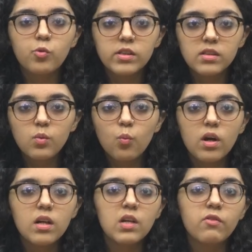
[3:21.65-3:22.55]
prison
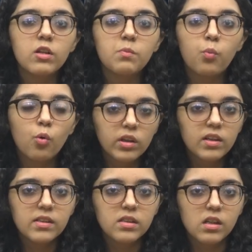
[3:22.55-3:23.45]
where he will
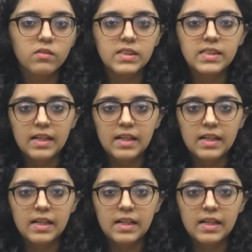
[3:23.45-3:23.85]
reportedly serve his